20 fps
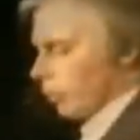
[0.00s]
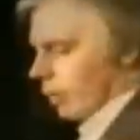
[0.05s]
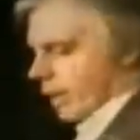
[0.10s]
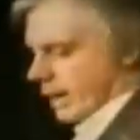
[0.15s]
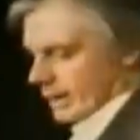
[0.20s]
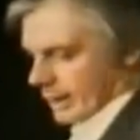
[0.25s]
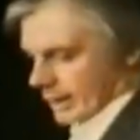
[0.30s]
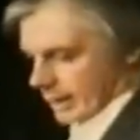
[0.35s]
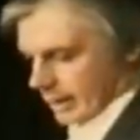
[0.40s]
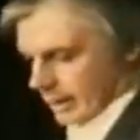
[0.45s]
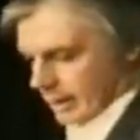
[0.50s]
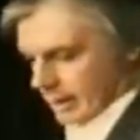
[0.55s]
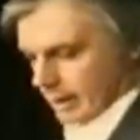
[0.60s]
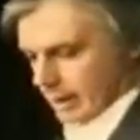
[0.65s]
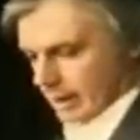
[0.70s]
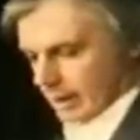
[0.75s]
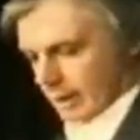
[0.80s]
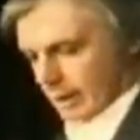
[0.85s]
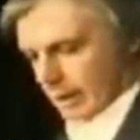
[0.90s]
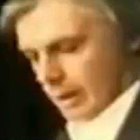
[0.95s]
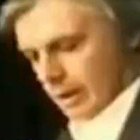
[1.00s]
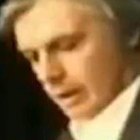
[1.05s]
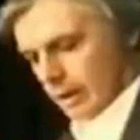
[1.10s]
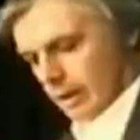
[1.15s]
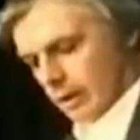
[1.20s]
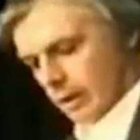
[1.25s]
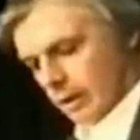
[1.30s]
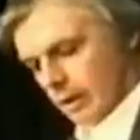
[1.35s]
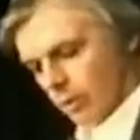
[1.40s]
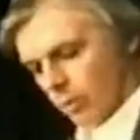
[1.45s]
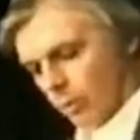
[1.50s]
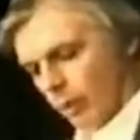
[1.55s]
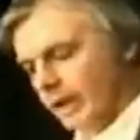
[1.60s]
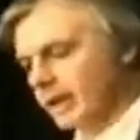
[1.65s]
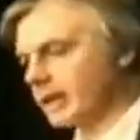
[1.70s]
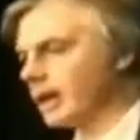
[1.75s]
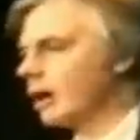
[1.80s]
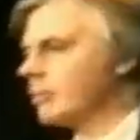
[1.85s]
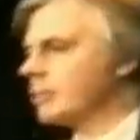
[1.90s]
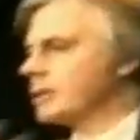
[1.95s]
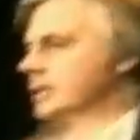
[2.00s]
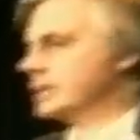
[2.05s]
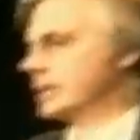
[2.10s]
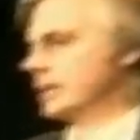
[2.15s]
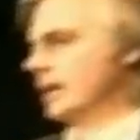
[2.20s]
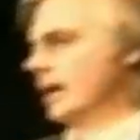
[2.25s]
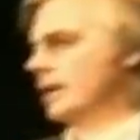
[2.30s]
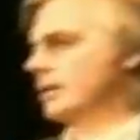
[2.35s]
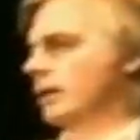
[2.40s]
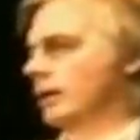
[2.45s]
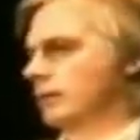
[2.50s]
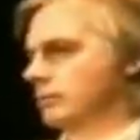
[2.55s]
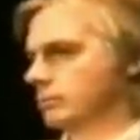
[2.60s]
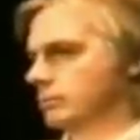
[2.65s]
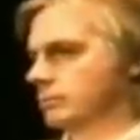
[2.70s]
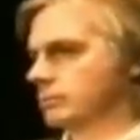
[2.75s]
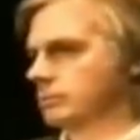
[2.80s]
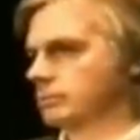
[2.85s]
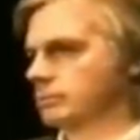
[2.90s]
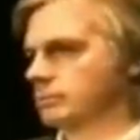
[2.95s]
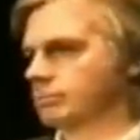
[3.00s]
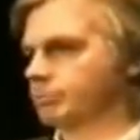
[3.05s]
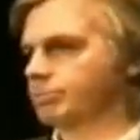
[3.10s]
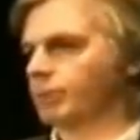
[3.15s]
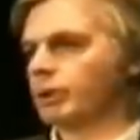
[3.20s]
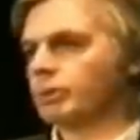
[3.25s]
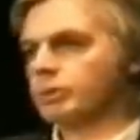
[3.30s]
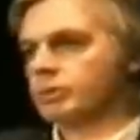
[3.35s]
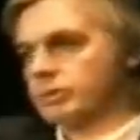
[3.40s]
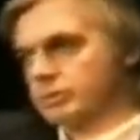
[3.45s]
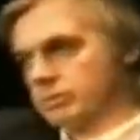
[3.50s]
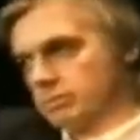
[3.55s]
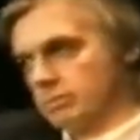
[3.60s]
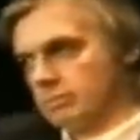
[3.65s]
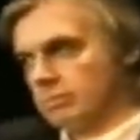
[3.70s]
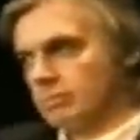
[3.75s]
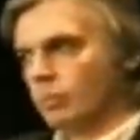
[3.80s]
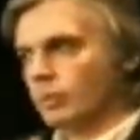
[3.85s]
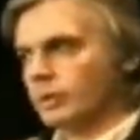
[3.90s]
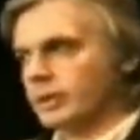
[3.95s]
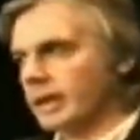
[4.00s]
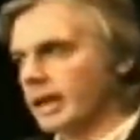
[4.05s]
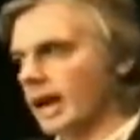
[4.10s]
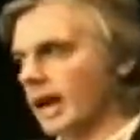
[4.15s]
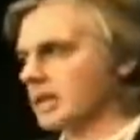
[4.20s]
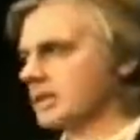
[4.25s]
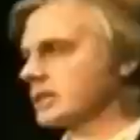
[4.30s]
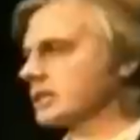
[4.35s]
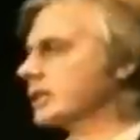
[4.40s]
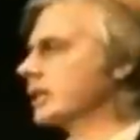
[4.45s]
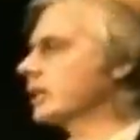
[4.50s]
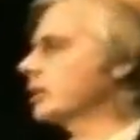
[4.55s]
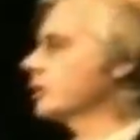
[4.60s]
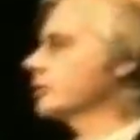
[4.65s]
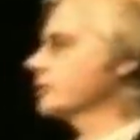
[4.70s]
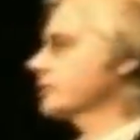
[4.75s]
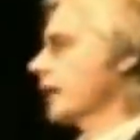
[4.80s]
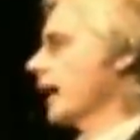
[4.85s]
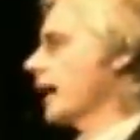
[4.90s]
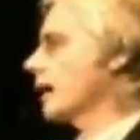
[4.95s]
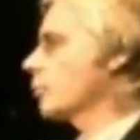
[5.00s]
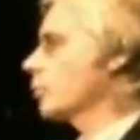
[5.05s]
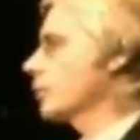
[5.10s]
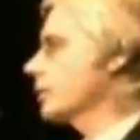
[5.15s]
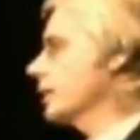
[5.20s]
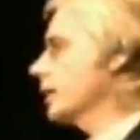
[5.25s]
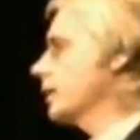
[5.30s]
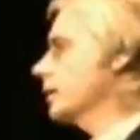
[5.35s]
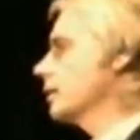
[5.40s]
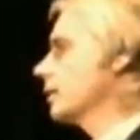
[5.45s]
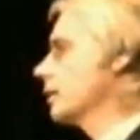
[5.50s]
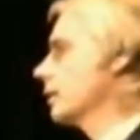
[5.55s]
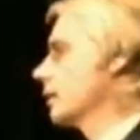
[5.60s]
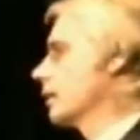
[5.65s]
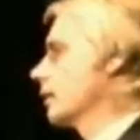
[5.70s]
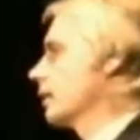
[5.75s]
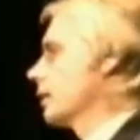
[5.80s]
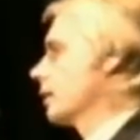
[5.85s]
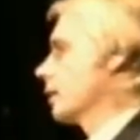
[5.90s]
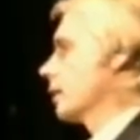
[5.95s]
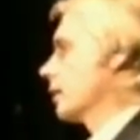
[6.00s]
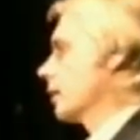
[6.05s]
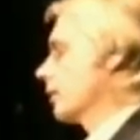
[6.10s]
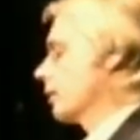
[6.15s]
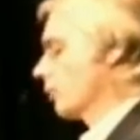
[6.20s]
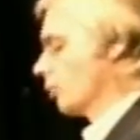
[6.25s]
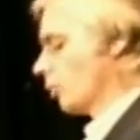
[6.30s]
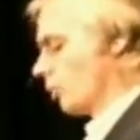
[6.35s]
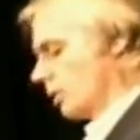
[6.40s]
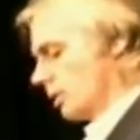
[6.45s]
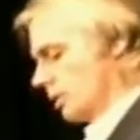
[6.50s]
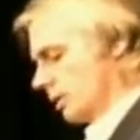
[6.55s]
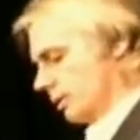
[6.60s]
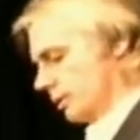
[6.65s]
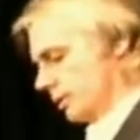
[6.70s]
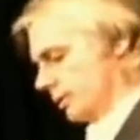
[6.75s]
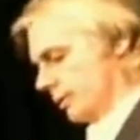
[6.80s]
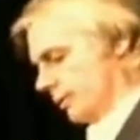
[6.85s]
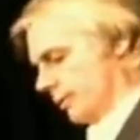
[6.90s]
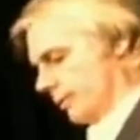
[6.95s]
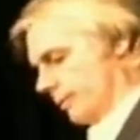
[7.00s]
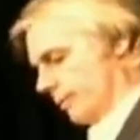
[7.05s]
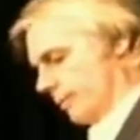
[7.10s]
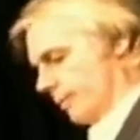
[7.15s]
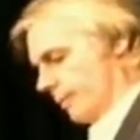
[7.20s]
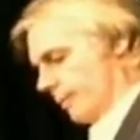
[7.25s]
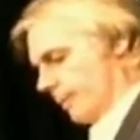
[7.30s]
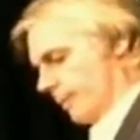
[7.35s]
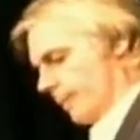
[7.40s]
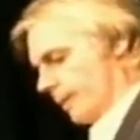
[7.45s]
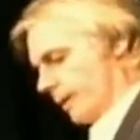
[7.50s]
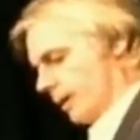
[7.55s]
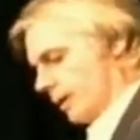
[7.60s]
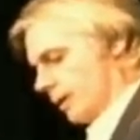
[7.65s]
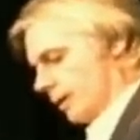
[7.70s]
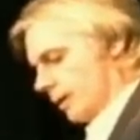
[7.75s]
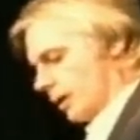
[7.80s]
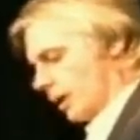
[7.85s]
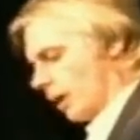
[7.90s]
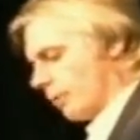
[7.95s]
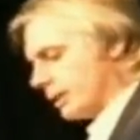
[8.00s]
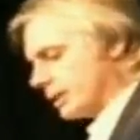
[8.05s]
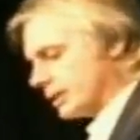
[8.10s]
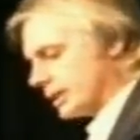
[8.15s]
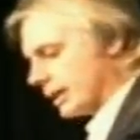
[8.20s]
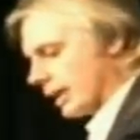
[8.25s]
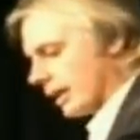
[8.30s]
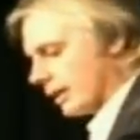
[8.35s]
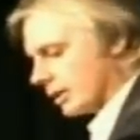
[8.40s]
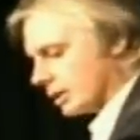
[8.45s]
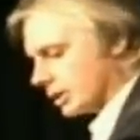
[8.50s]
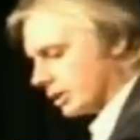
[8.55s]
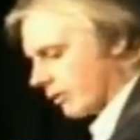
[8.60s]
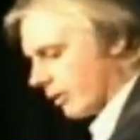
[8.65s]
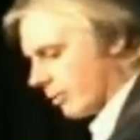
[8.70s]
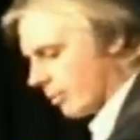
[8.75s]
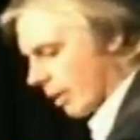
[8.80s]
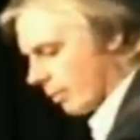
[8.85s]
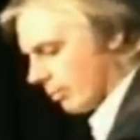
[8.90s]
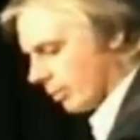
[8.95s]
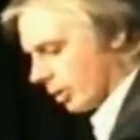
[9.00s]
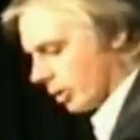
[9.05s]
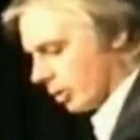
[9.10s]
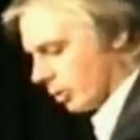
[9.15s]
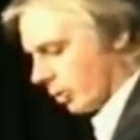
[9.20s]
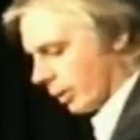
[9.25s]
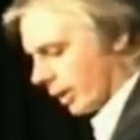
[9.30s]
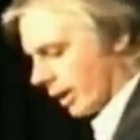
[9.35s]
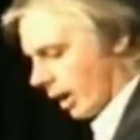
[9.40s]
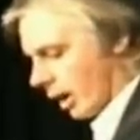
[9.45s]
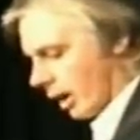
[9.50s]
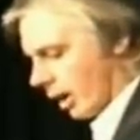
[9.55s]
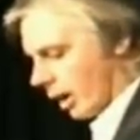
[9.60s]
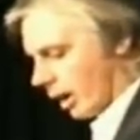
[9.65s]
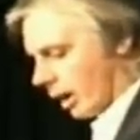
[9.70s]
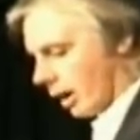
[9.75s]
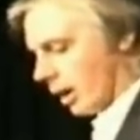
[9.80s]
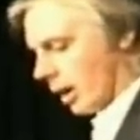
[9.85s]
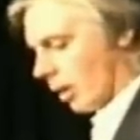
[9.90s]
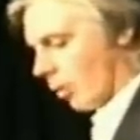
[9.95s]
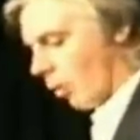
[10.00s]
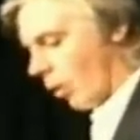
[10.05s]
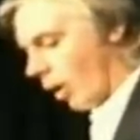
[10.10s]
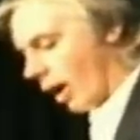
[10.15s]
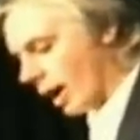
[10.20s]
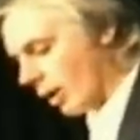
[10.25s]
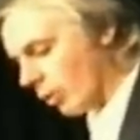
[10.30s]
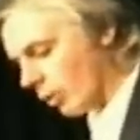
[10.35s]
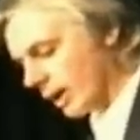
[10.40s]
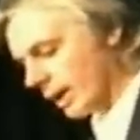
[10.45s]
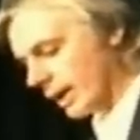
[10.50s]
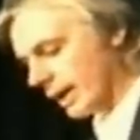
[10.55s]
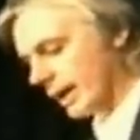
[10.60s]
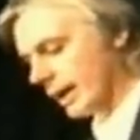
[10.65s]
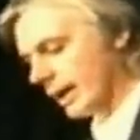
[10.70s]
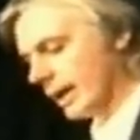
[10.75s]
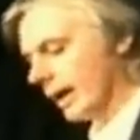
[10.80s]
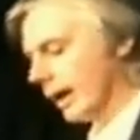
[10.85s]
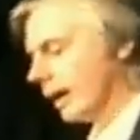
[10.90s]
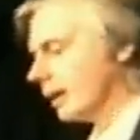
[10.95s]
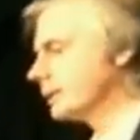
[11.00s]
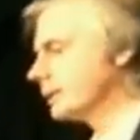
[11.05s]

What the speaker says: when we're coming together, both within ourselves and within the world. Coming together to remember who we are, why we're here.